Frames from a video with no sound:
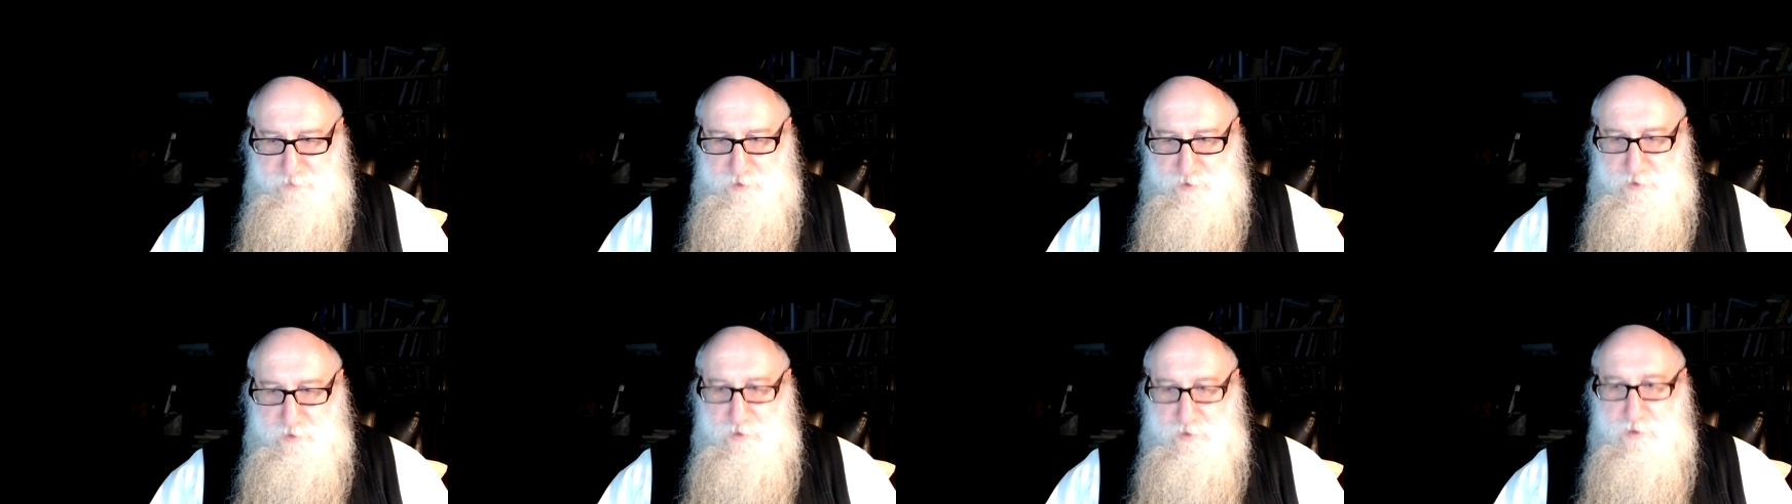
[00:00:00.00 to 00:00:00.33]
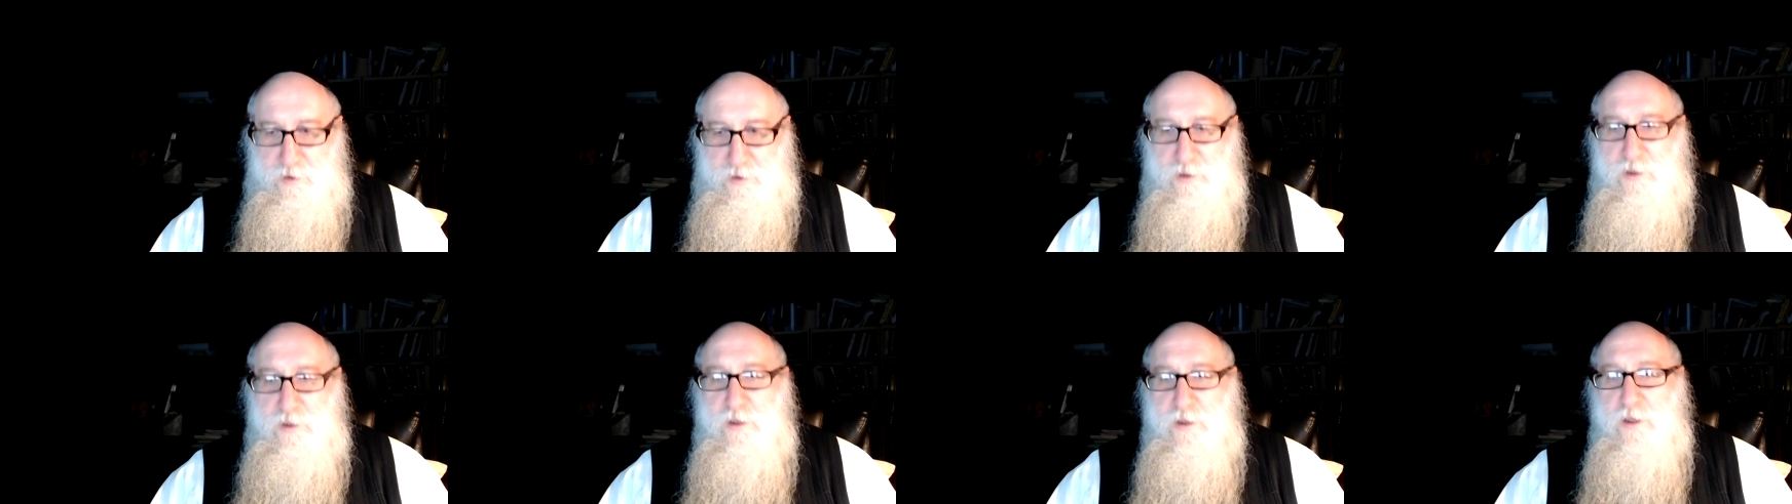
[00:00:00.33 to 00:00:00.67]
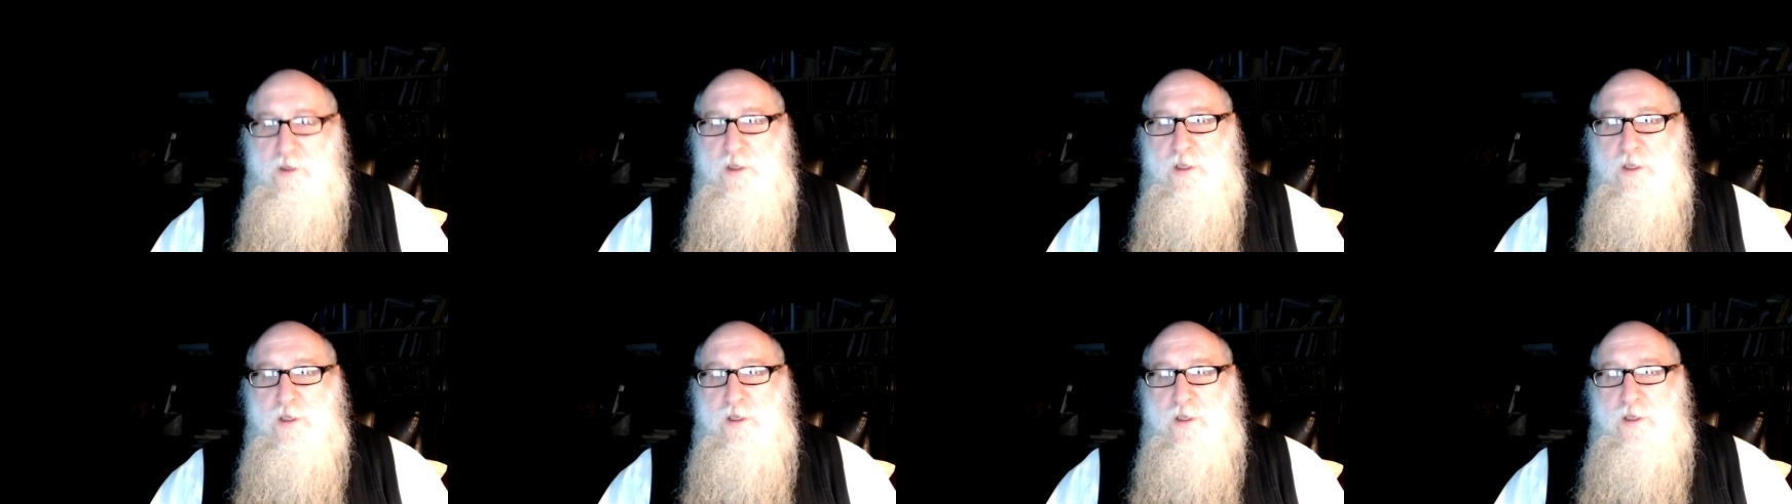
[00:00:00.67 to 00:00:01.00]
at all.
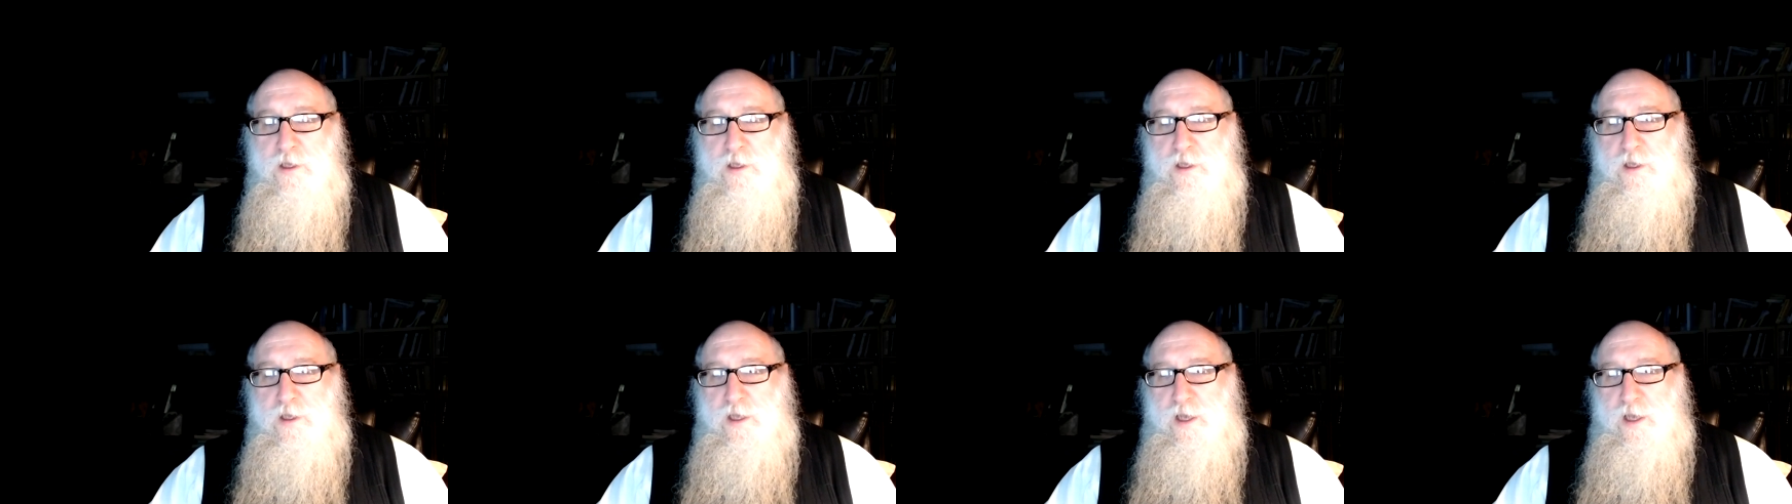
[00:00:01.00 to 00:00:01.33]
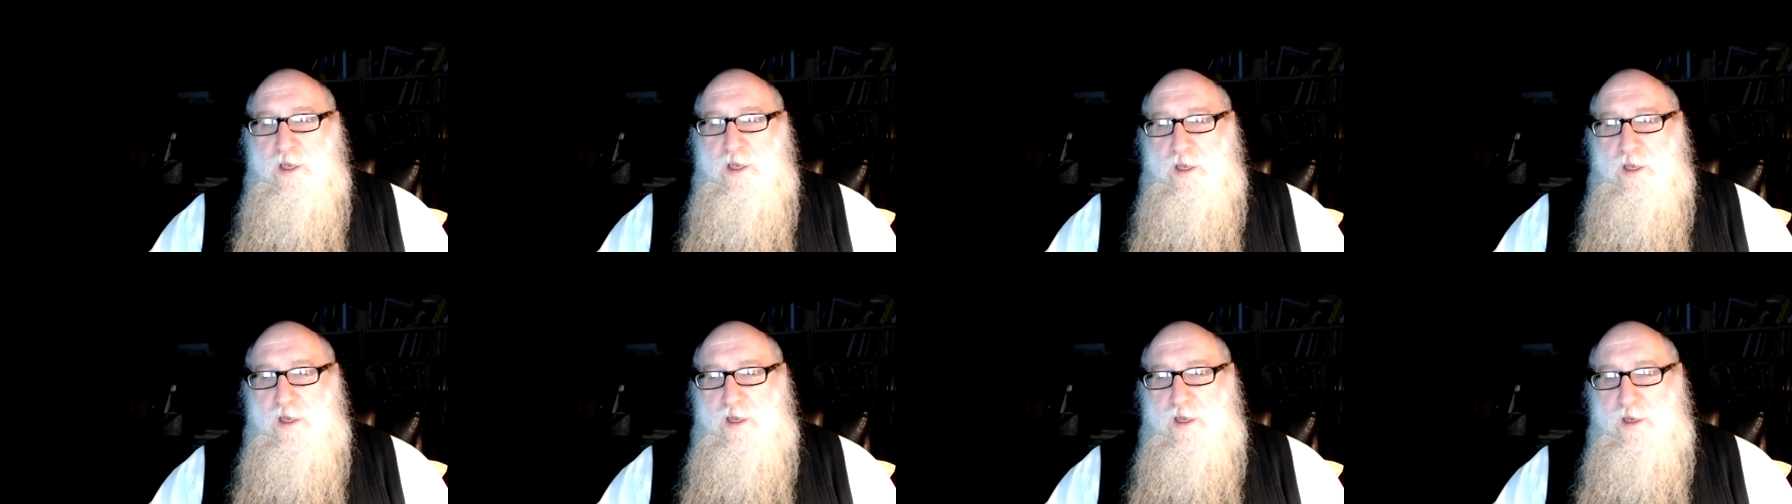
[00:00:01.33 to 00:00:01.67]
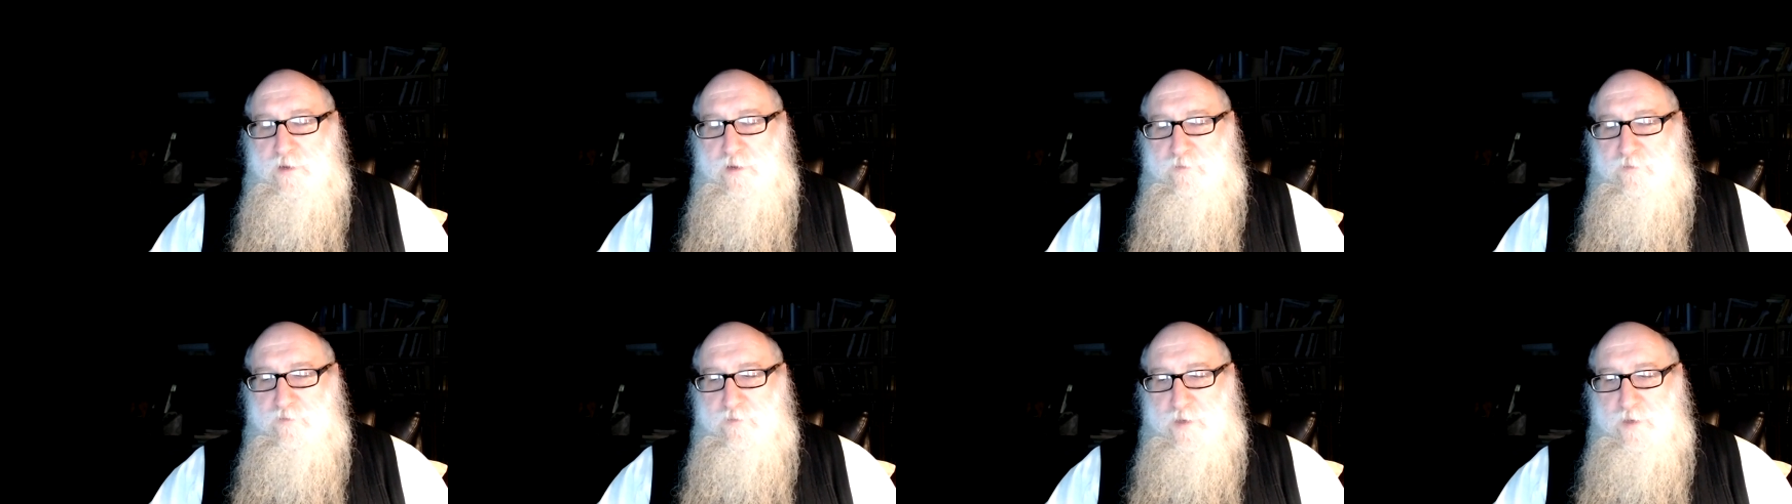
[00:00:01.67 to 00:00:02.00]

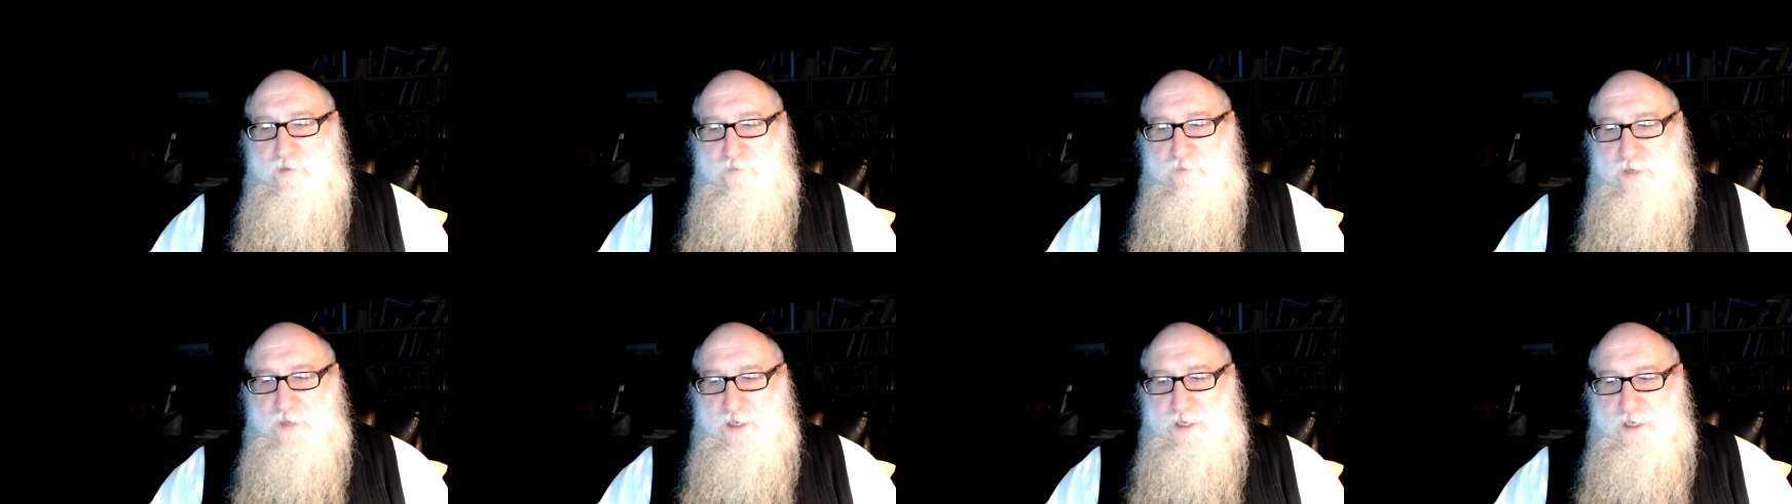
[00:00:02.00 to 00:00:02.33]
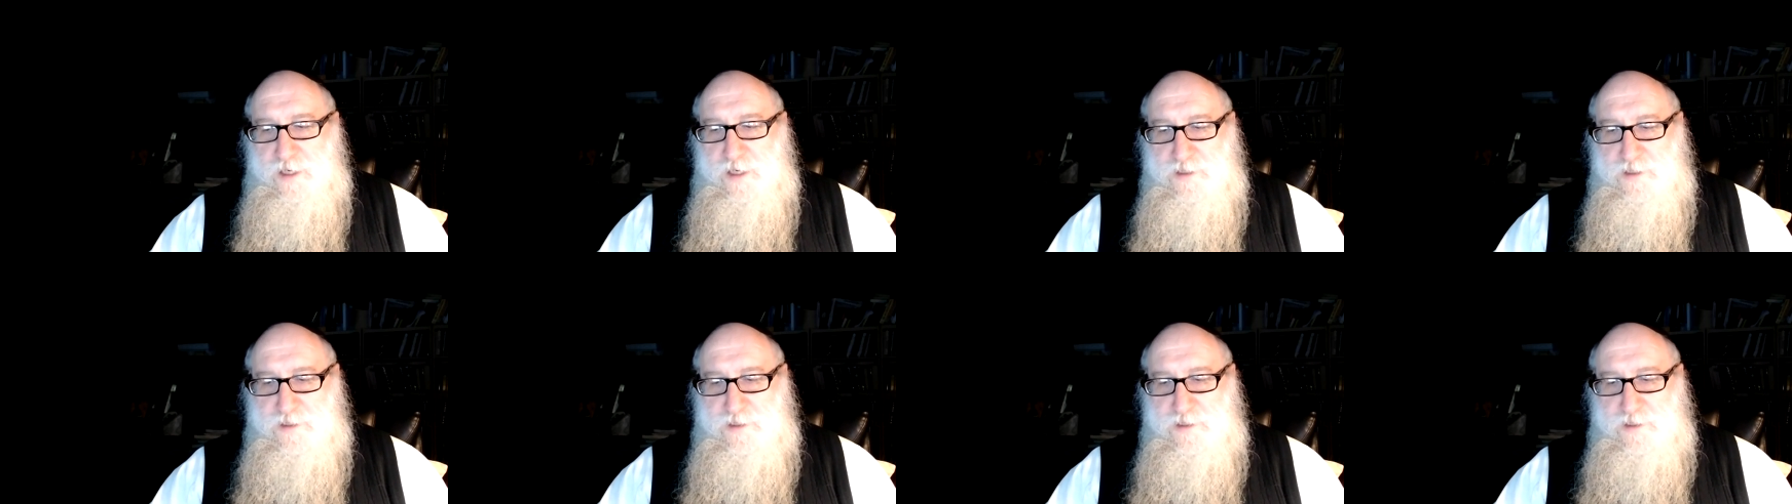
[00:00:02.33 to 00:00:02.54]
Um, but